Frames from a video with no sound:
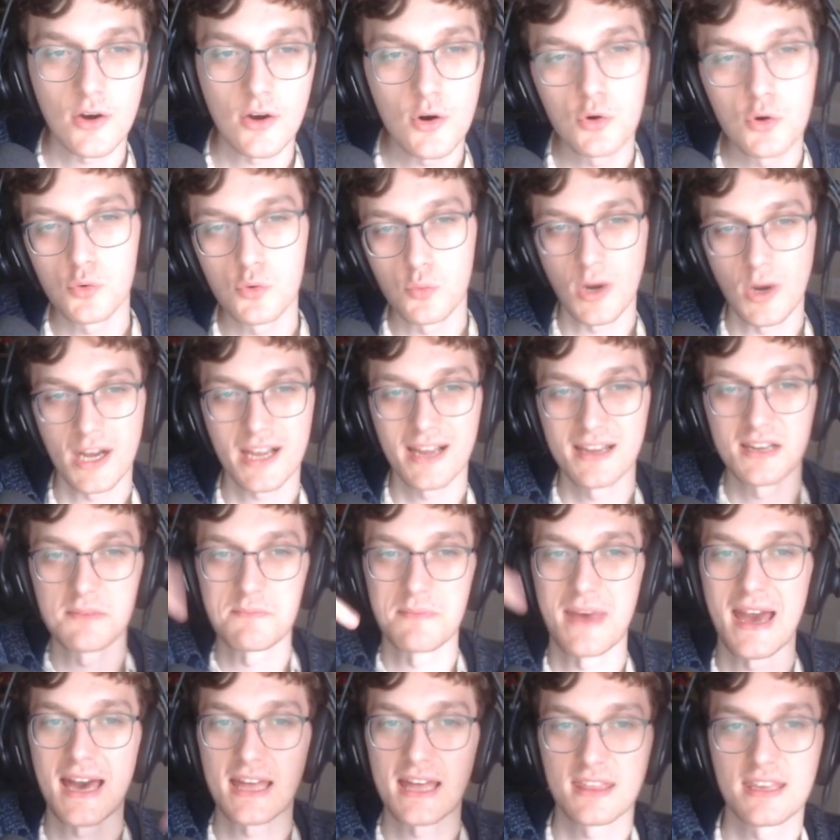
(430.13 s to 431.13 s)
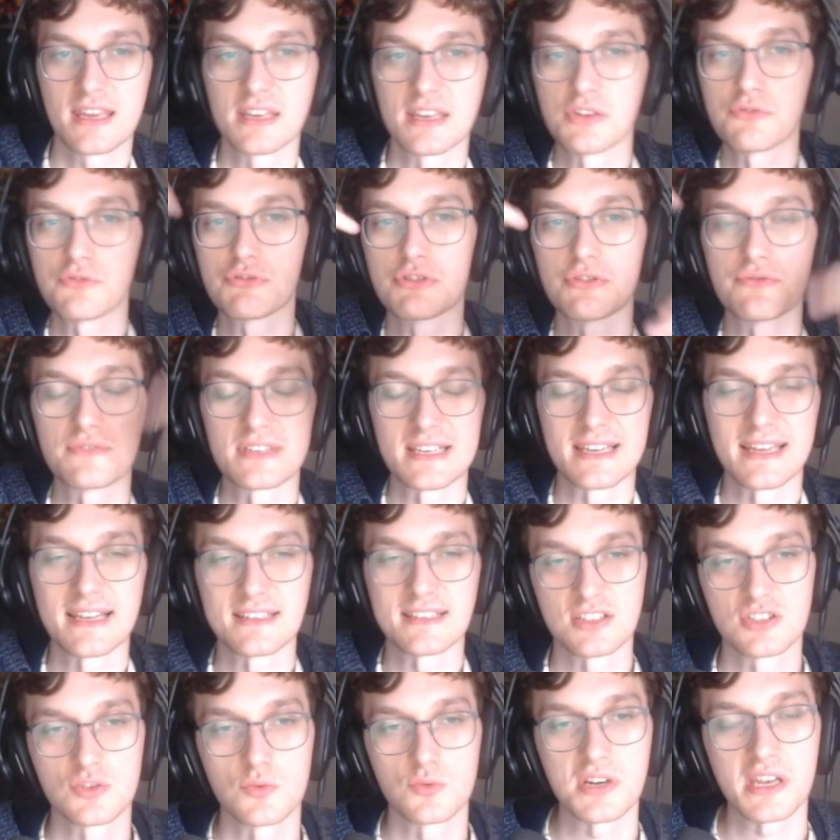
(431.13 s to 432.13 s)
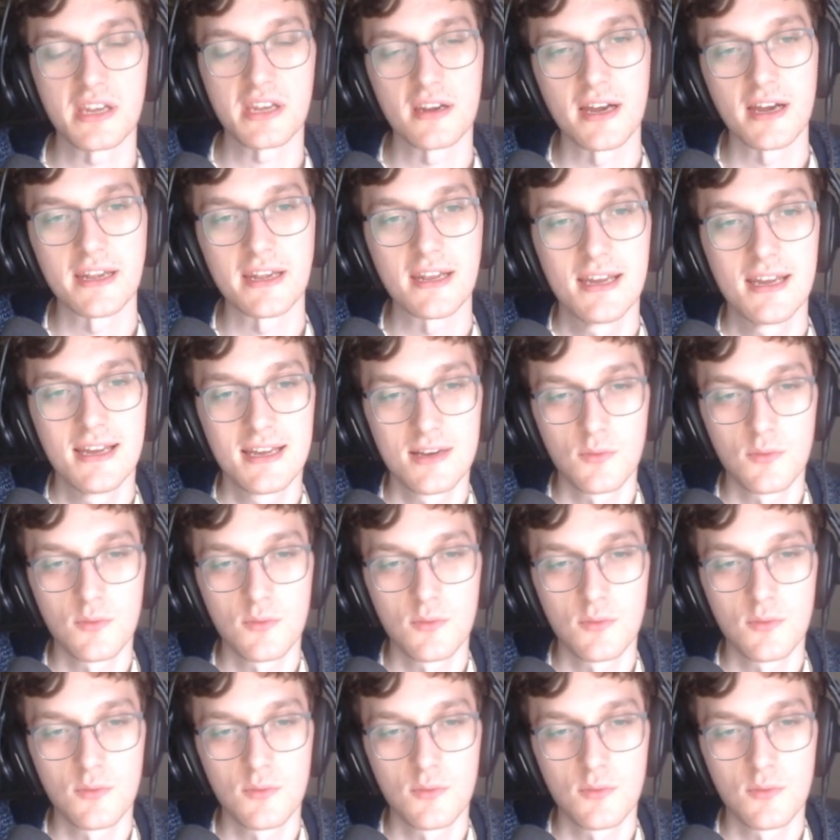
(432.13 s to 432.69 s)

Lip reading: oh, what kind of math can you do to get to 29?